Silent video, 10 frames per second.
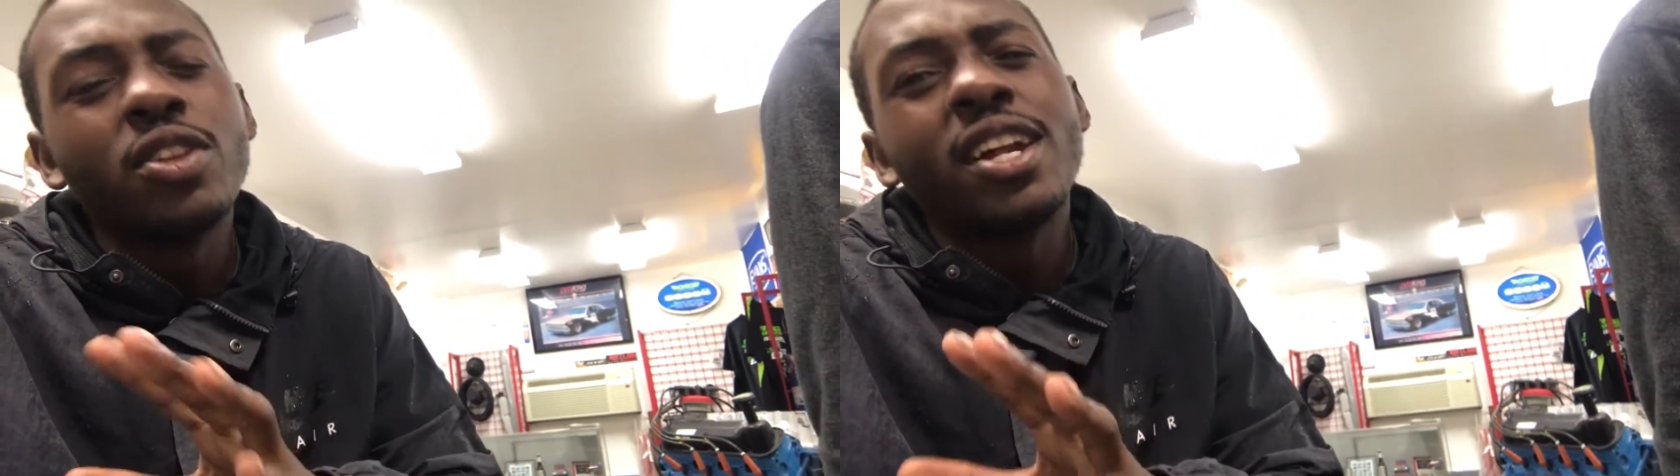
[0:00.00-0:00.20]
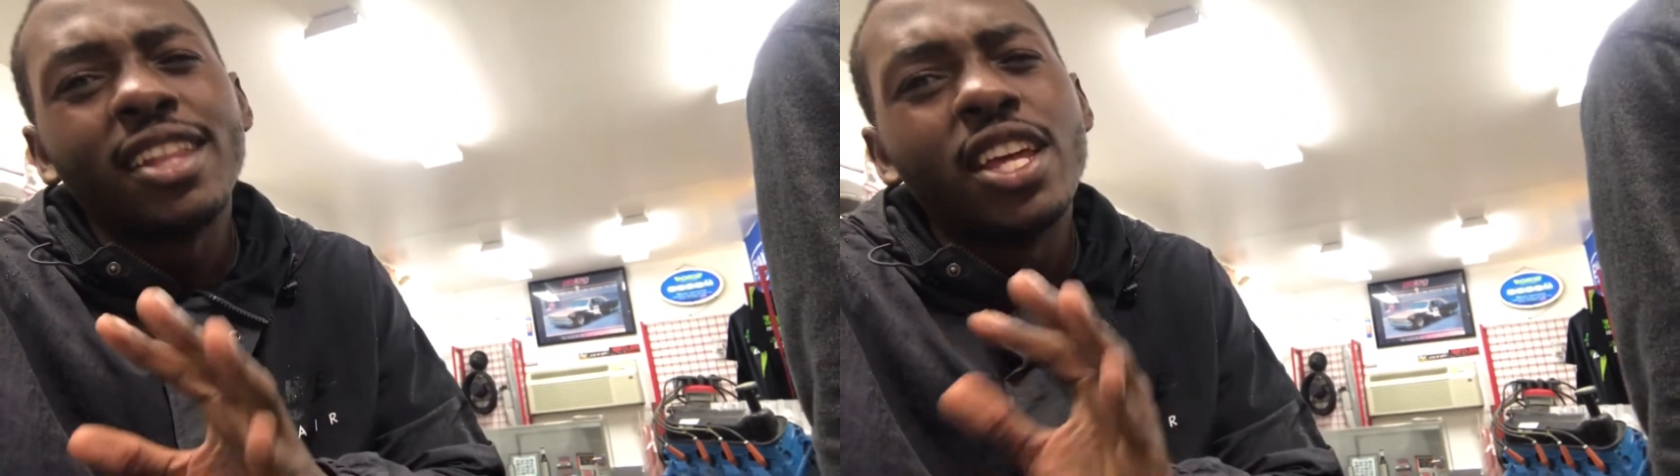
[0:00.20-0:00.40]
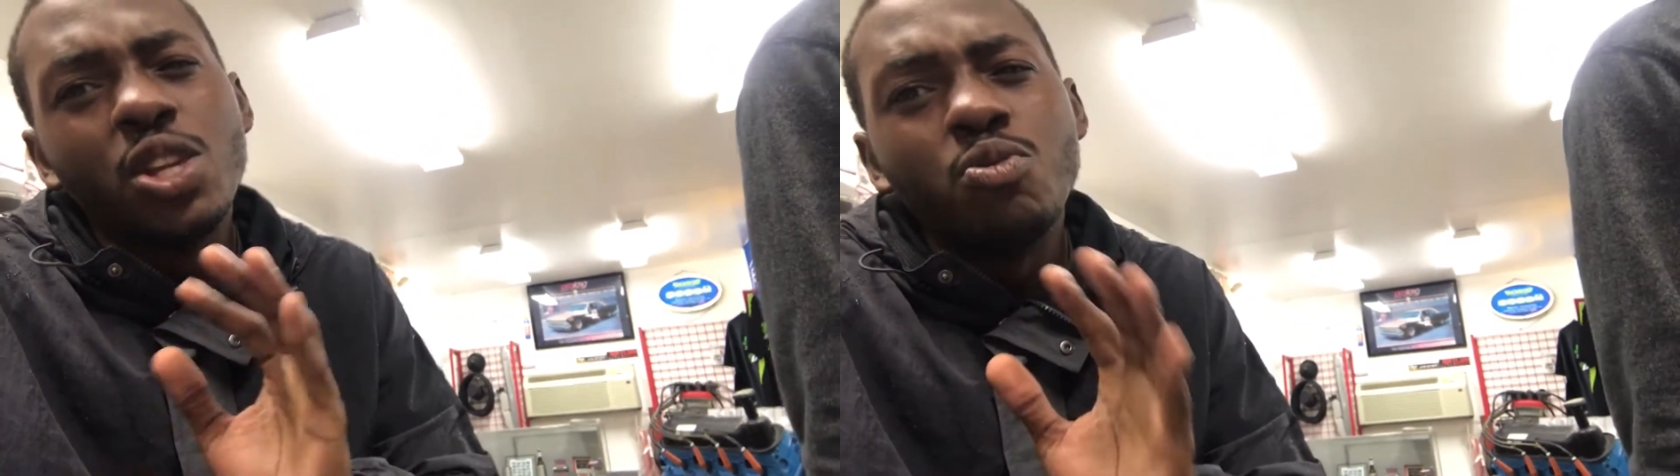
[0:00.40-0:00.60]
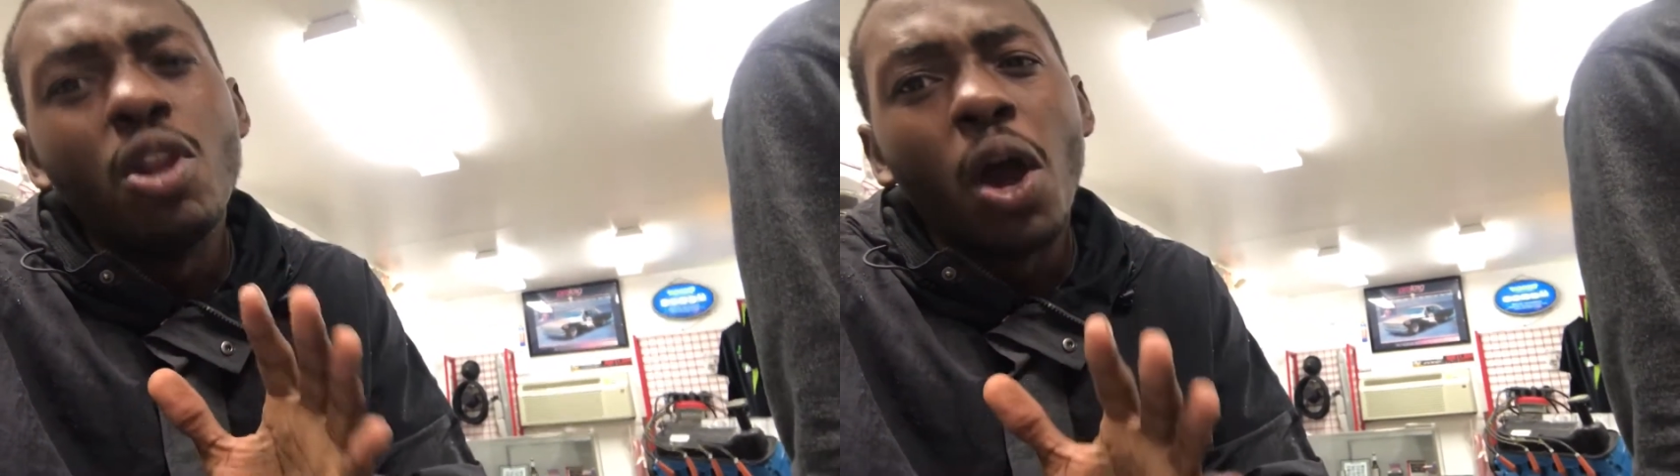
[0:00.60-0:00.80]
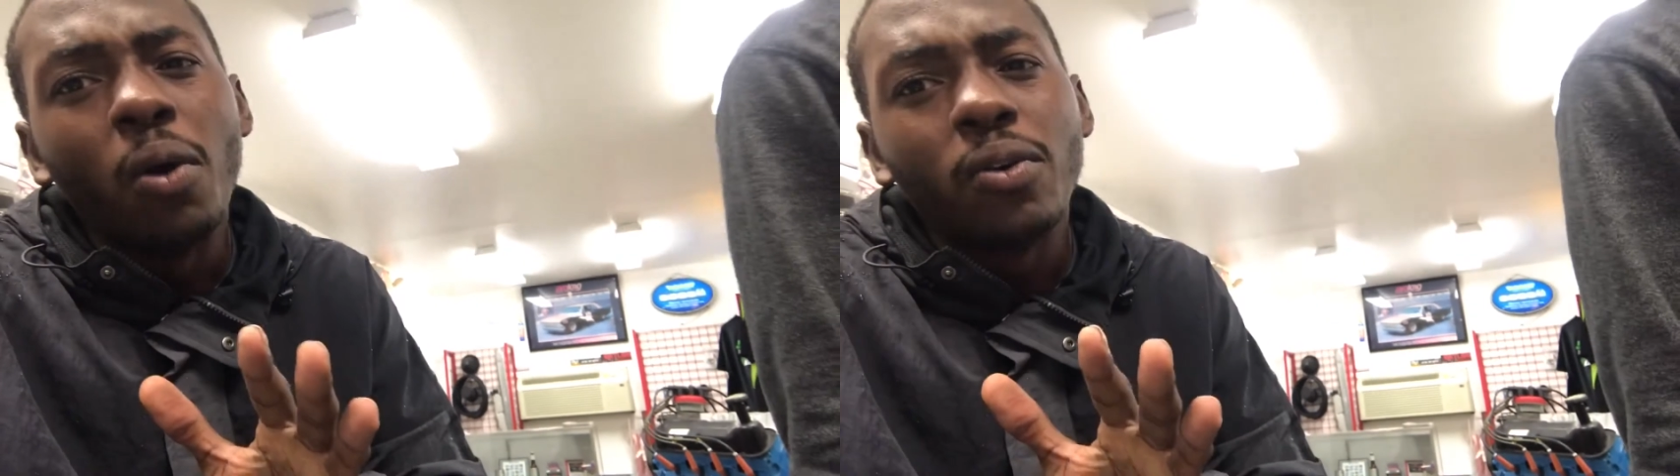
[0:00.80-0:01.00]
they're not letting you
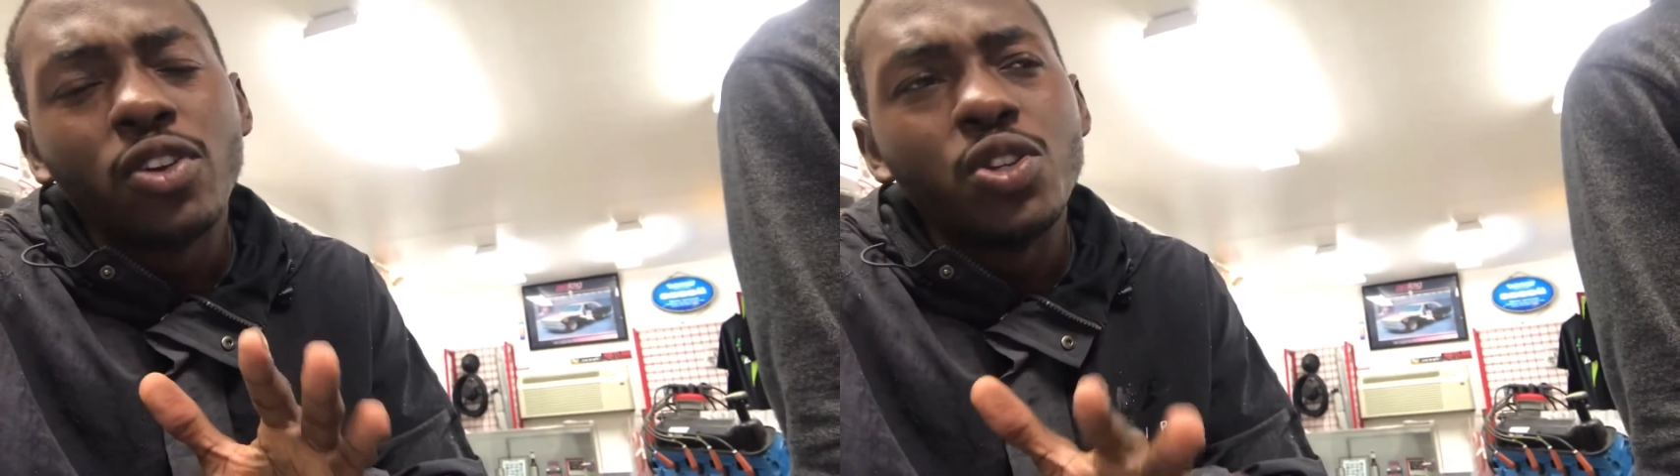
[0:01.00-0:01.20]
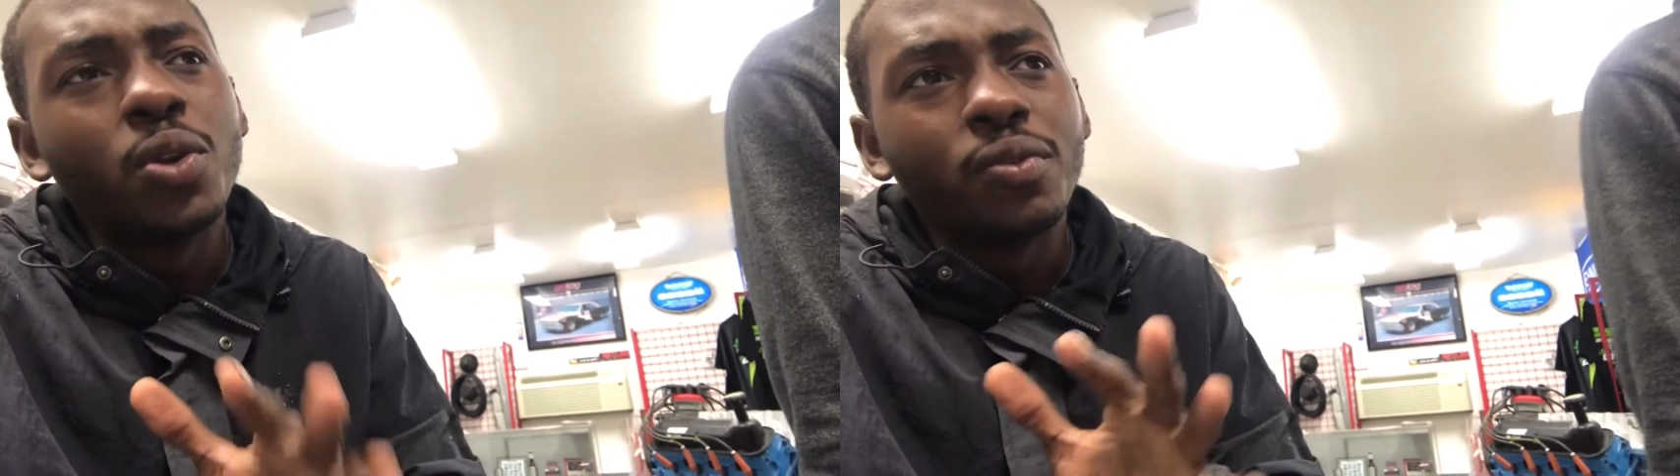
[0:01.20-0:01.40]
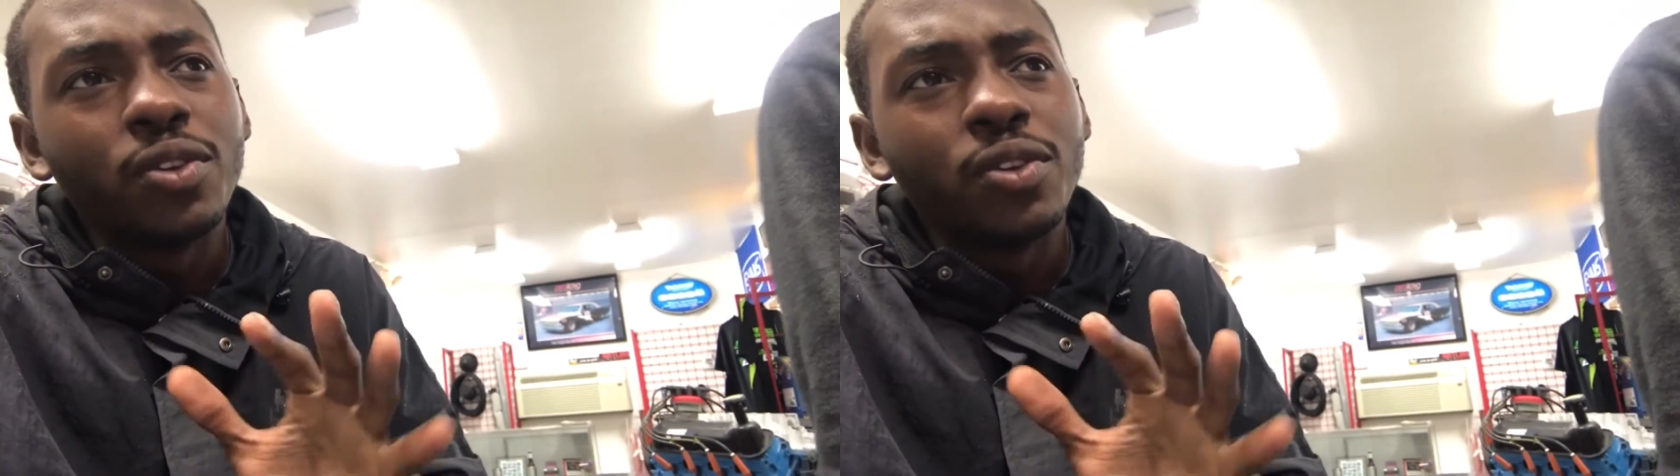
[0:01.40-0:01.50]
know because you